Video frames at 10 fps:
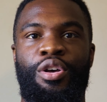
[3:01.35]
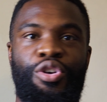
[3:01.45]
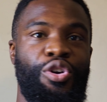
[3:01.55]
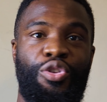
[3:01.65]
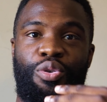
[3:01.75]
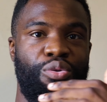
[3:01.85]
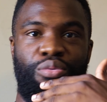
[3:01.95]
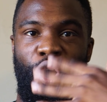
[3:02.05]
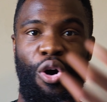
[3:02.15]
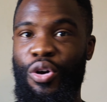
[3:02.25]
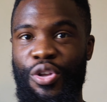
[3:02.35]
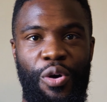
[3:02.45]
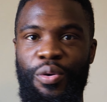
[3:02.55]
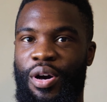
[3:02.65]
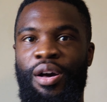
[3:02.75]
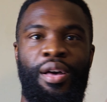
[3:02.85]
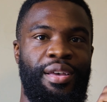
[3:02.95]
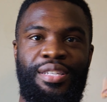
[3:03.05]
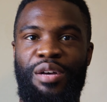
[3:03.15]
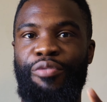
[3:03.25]
You could do hot yoga,
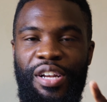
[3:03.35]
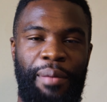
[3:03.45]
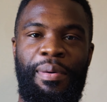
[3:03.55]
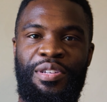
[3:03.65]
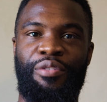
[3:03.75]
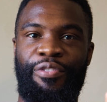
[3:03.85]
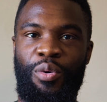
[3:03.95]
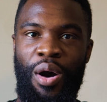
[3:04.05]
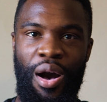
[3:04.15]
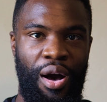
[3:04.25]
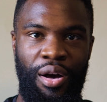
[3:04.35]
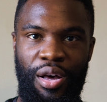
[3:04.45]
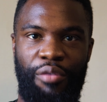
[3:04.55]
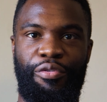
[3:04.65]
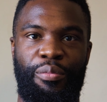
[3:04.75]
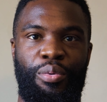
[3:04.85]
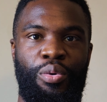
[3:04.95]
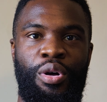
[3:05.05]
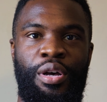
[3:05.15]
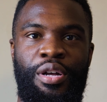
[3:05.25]
something that makes you feel
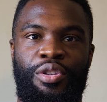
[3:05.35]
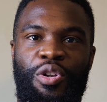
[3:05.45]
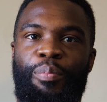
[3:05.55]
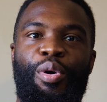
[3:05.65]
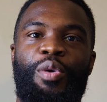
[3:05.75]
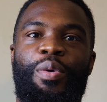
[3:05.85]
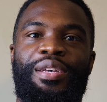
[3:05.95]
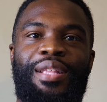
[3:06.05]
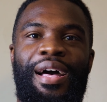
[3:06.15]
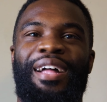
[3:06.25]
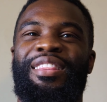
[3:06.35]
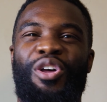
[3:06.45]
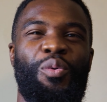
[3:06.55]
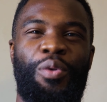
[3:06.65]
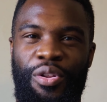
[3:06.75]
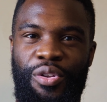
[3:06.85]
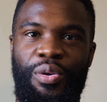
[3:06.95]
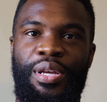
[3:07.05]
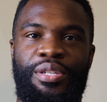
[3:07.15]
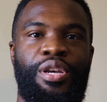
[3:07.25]
uncomfortable to the point where it's like, I don't want to
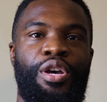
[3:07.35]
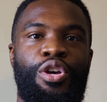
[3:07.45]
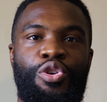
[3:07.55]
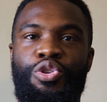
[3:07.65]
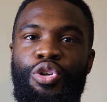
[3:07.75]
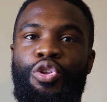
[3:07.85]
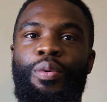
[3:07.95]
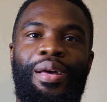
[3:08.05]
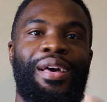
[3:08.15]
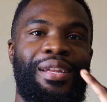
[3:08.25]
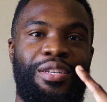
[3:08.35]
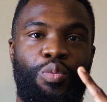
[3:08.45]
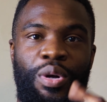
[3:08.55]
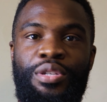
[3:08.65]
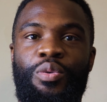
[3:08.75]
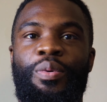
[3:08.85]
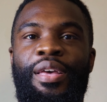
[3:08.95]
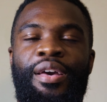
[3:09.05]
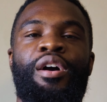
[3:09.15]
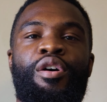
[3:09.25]
do this. You should do it at least once a week.